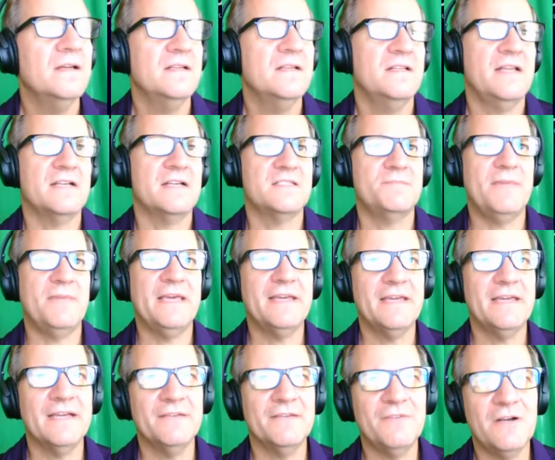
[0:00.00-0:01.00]
Now,
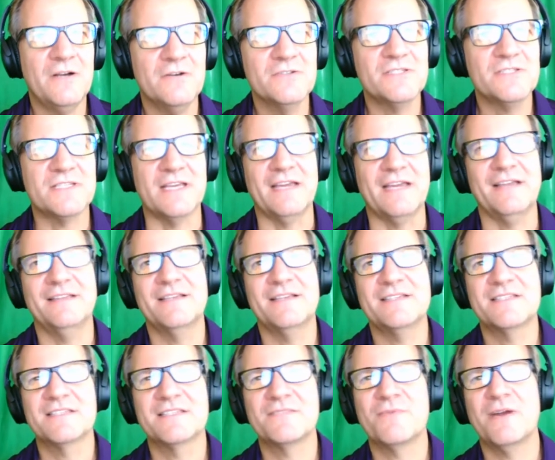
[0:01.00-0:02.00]
speaking of hosting, and
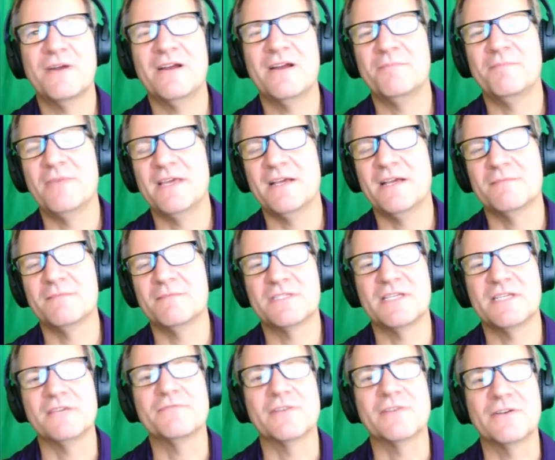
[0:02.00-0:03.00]
this is where it becomes
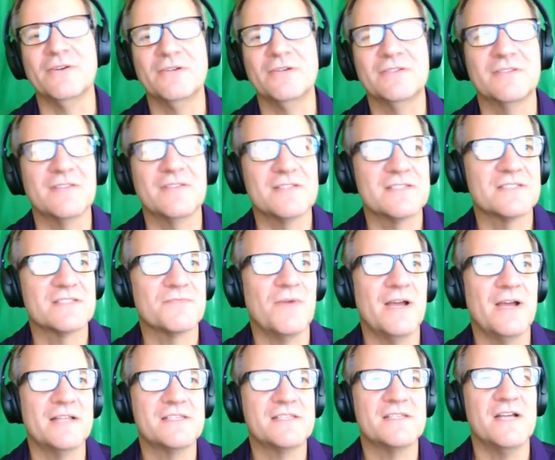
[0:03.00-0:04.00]
difficult, and this is why
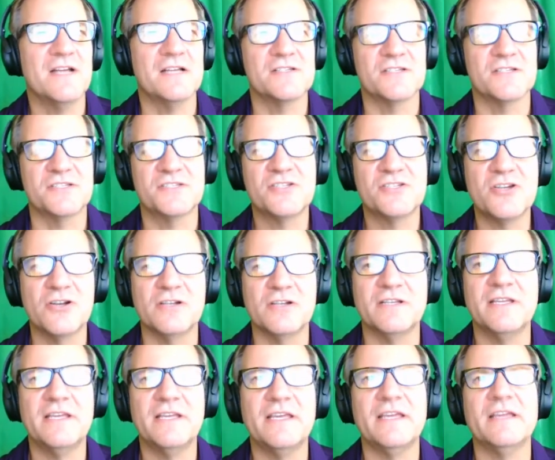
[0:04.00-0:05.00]
it's not just
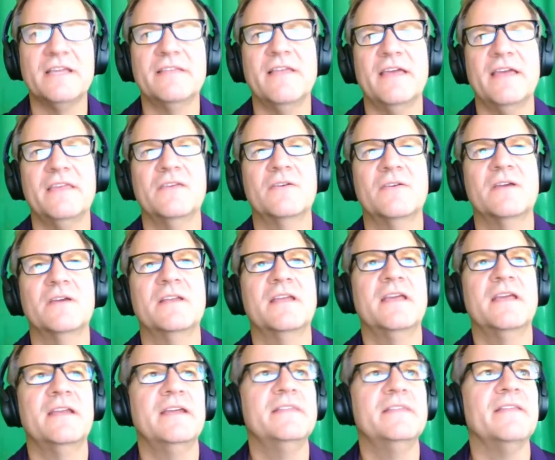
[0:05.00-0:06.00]
turnkey that you can
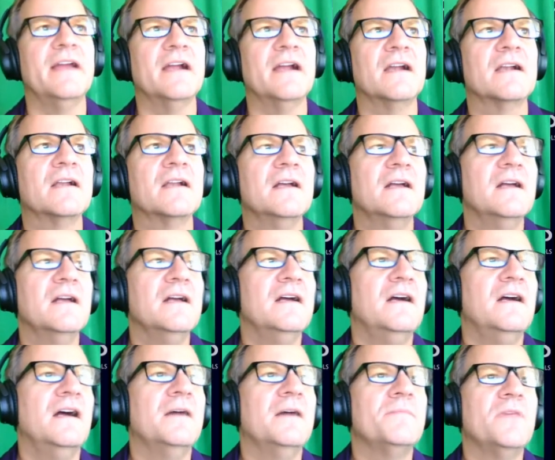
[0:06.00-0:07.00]
get in there.
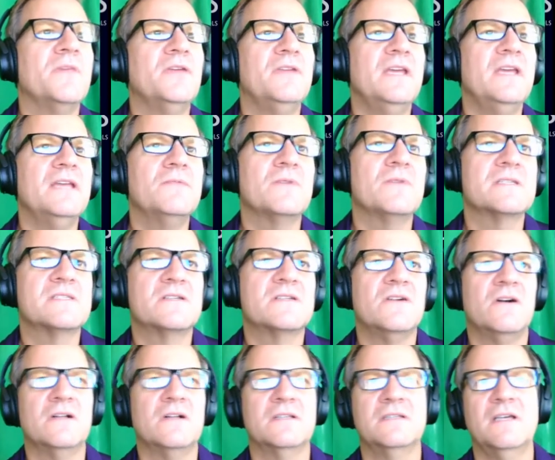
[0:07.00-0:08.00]
You need what's
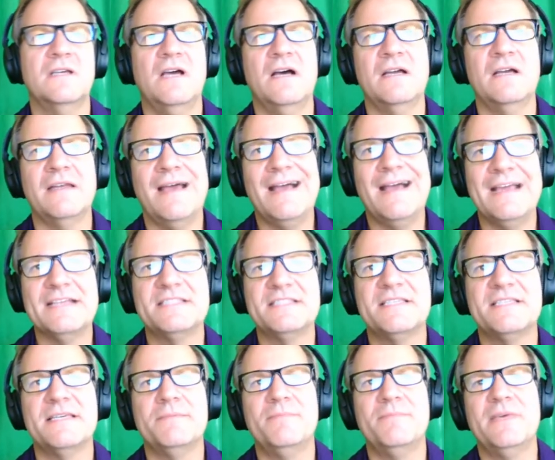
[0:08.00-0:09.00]
called an
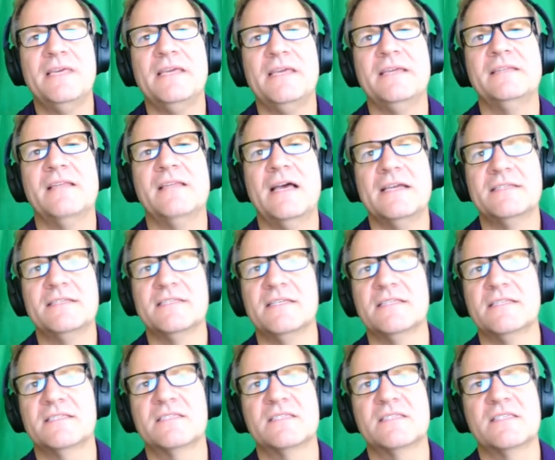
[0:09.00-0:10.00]
ICP
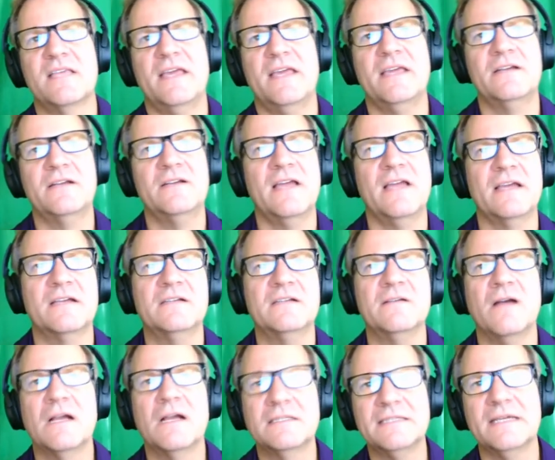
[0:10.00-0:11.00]
license. It's an Internet
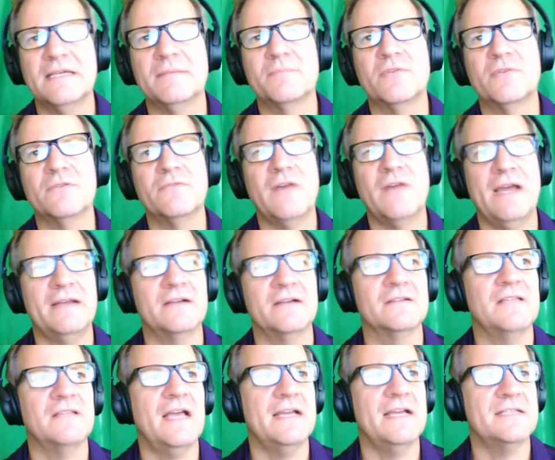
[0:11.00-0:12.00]
Content Provider
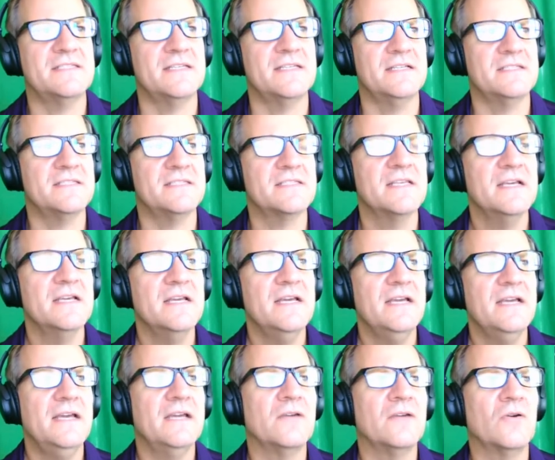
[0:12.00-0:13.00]
license.
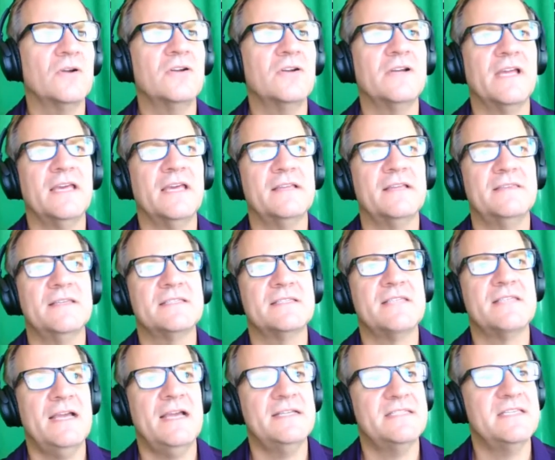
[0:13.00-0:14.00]
In order to get this
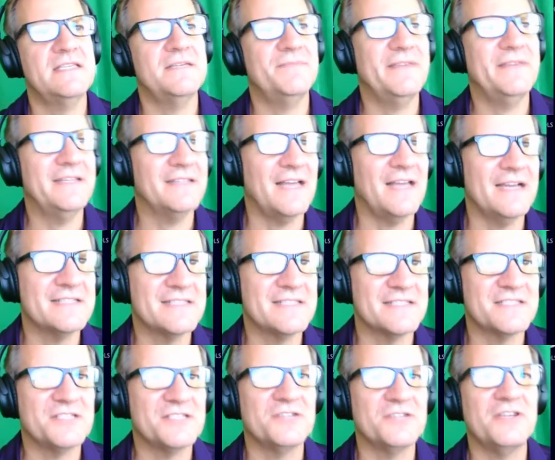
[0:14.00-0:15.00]
ICP
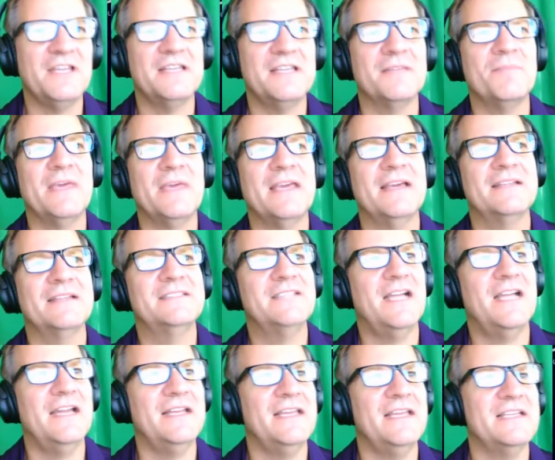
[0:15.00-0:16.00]
license, you need to be a
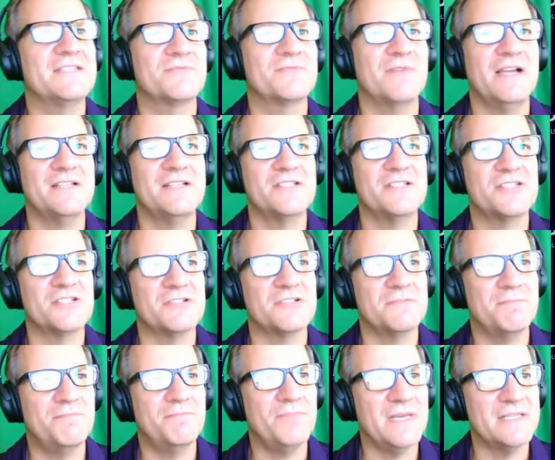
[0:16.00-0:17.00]
Chinese registered
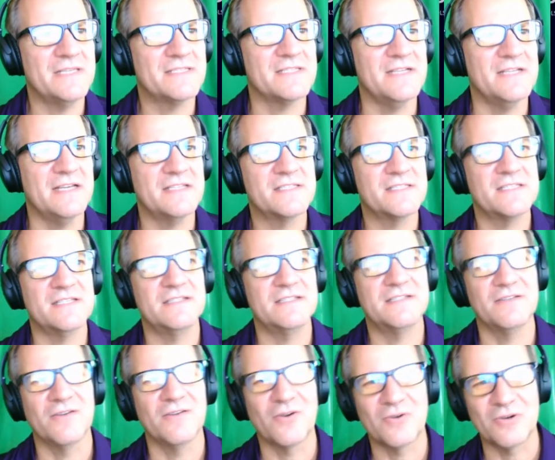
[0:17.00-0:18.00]
business. And
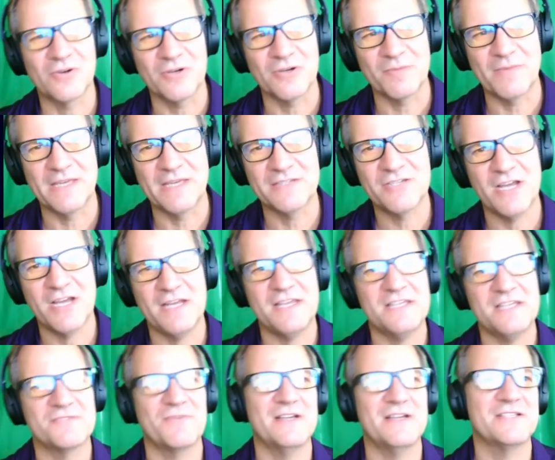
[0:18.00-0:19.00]
in order to be a
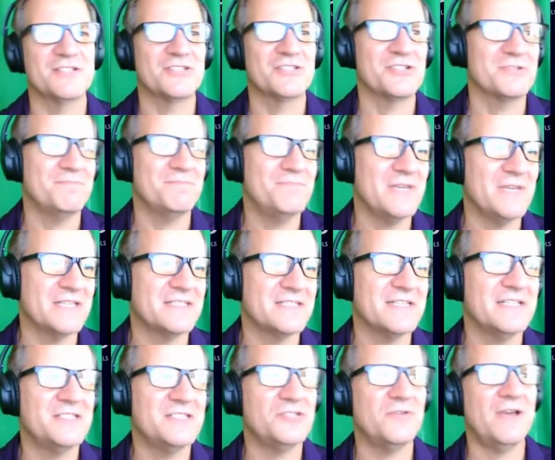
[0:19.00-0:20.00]
Chinese registered
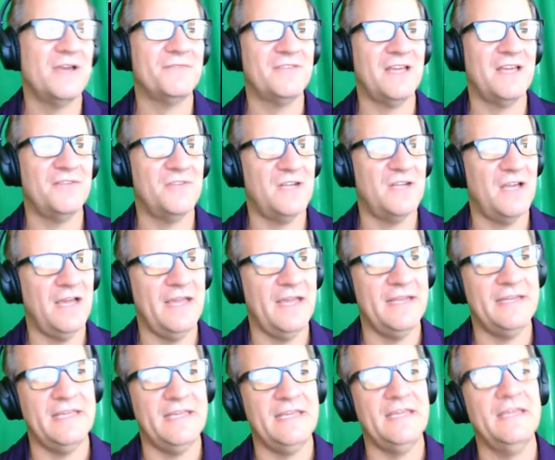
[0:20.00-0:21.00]
business, you have to have an
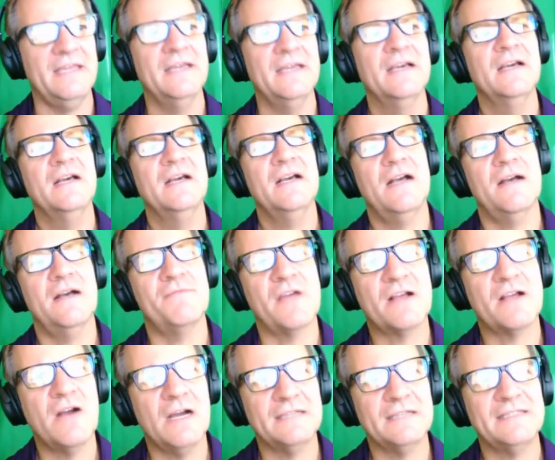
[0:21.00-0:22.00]
ID of a
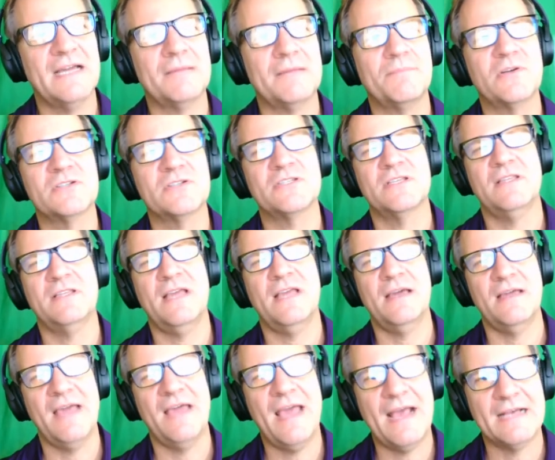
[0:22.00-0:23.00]
contact person that
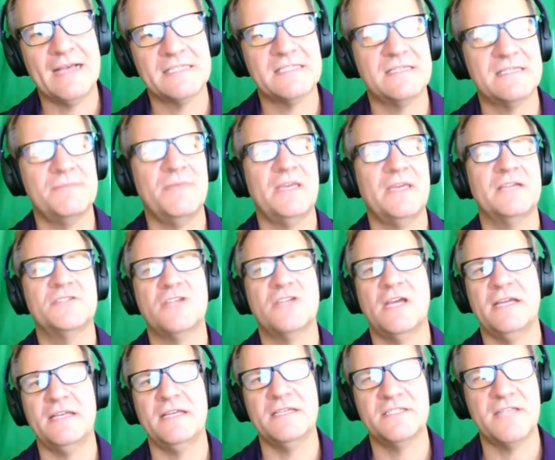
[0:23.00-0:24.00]
has to be a
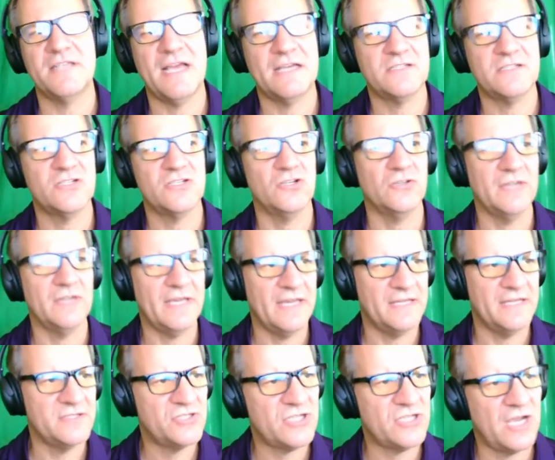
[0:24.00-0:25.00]
Chinese national
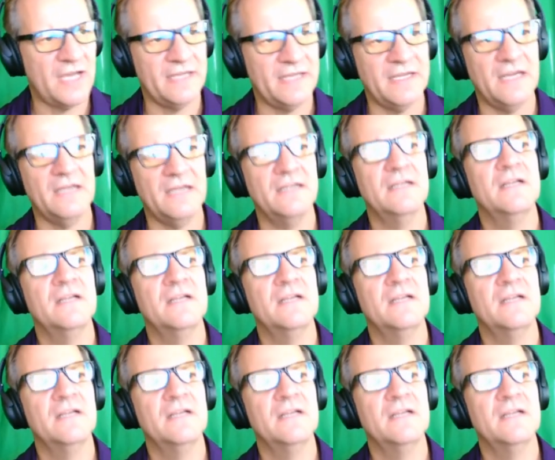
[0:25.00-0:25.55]
in China.